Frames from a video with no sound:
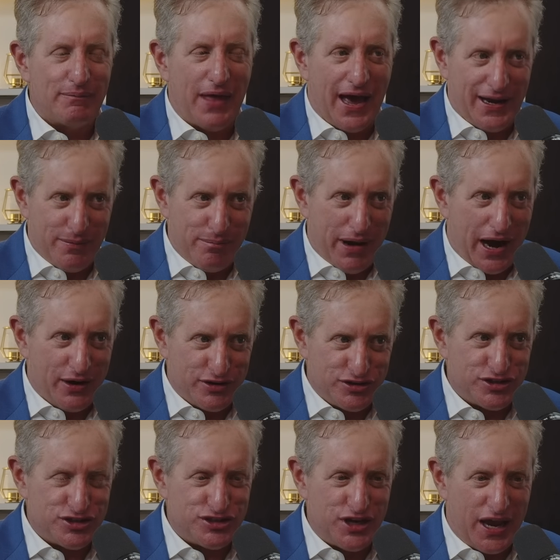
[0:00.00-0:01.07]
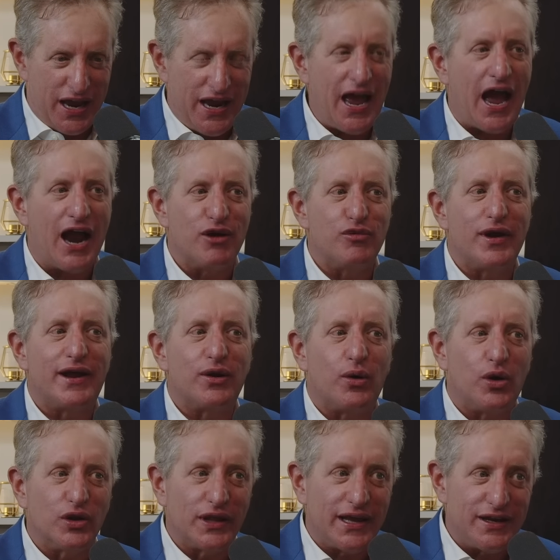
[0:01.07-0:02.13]
not embarrassed to say I read
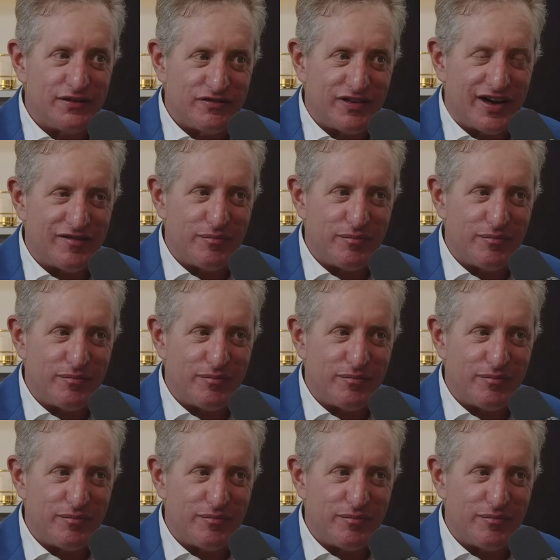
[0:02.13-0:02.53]
all 85